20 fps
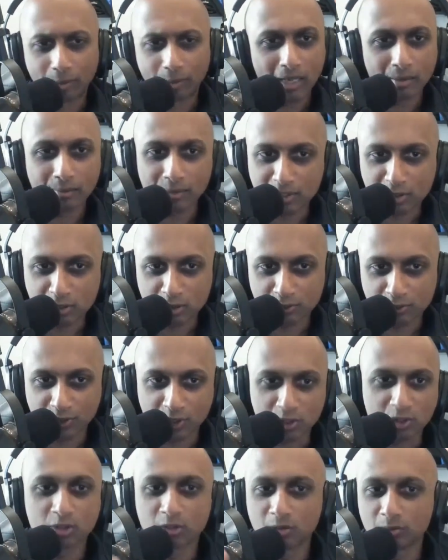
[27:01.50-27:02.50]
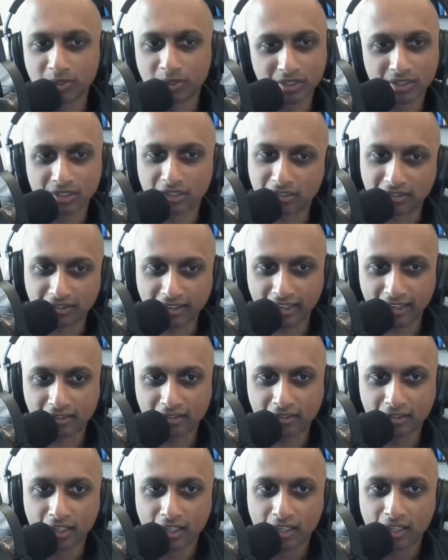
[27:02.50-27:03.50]
payment to you for 2 million
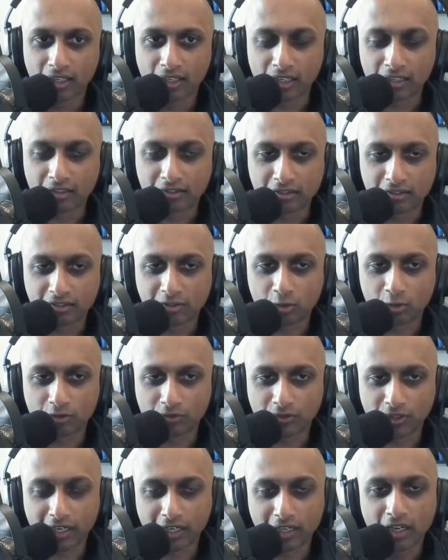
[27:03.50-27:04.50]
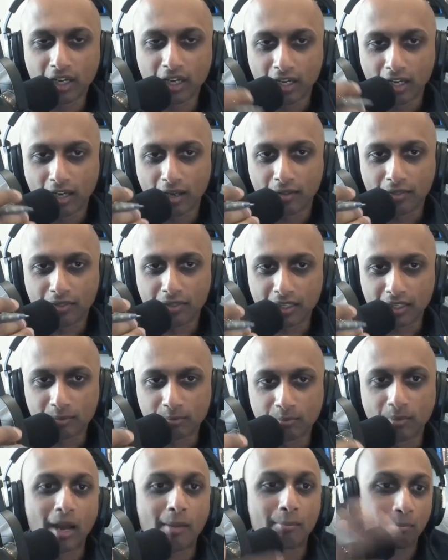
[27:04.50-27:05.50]
sats. Is it sort of like
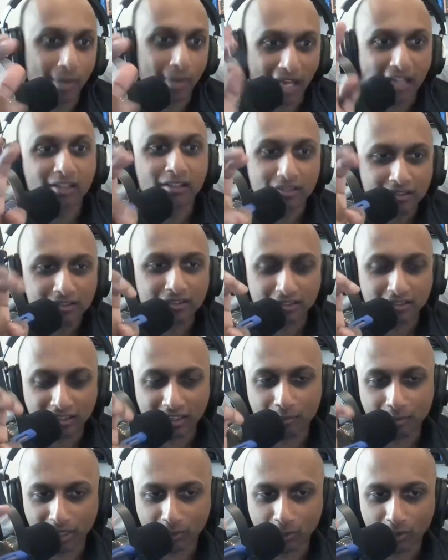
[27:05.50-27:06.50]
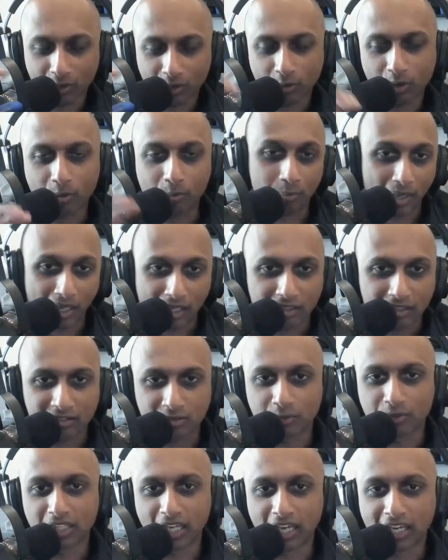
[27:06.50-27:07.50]
my balance, let's say my quote unquote balance
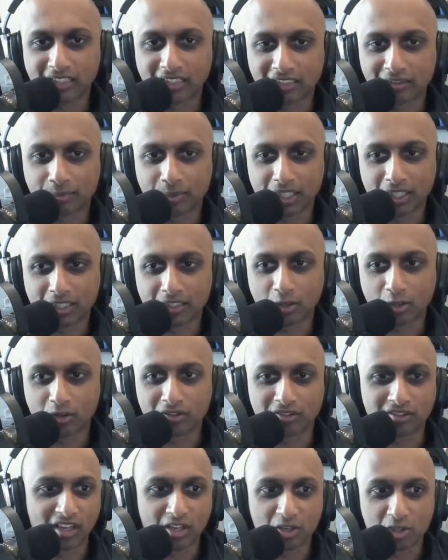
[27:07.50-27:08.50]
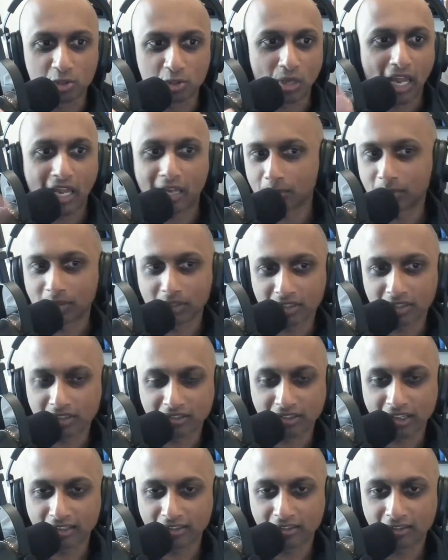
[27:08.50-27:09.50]
with the ASP goes down to 8 million
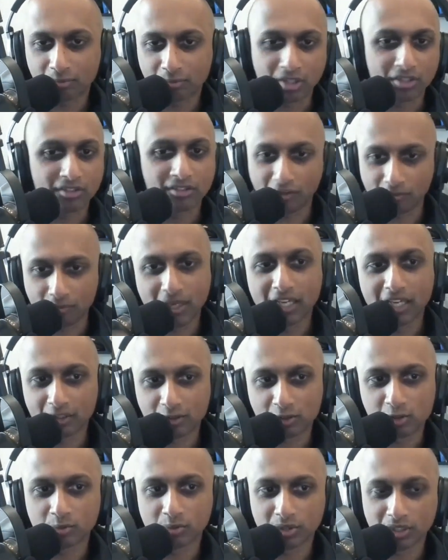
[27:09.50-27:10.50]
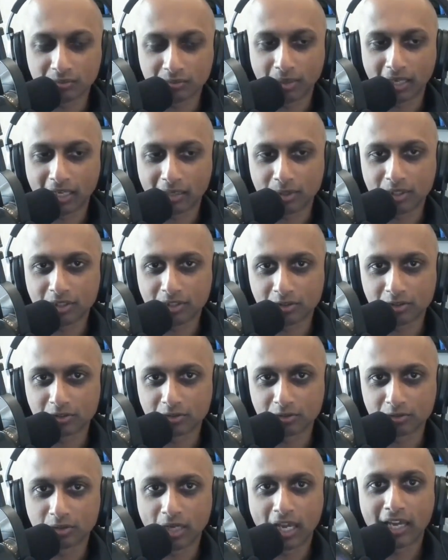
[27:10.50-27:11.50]
sats because I've made a 2 million payment to
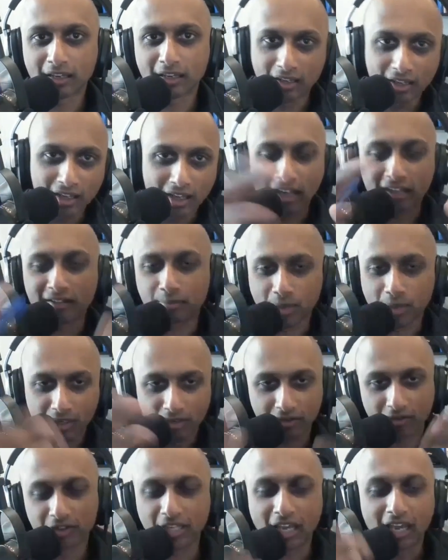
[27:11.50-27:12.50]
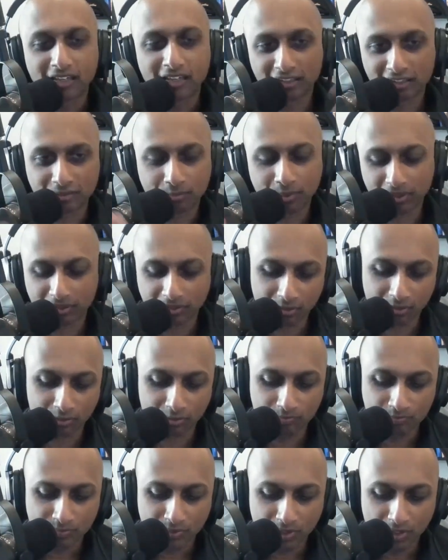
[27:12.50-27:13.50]
you, and as part of the ASP,
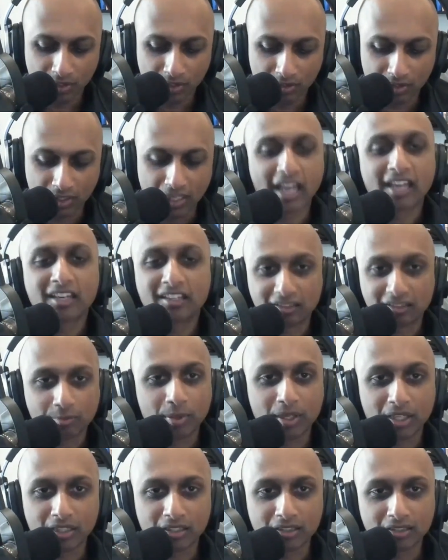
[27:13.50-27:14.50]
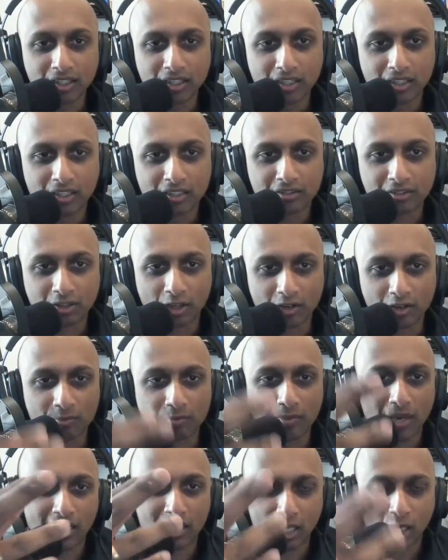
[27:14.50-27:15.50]
so the ASP is kind of
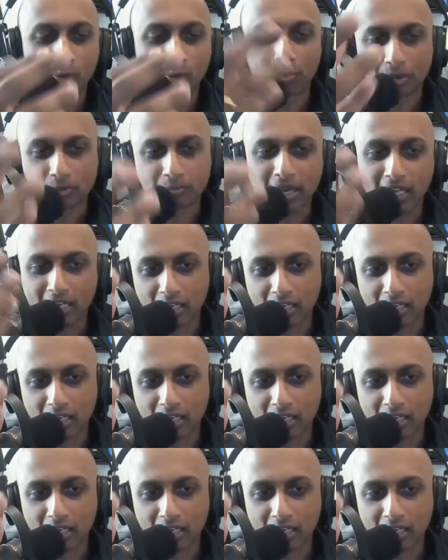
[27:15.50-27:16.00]
helping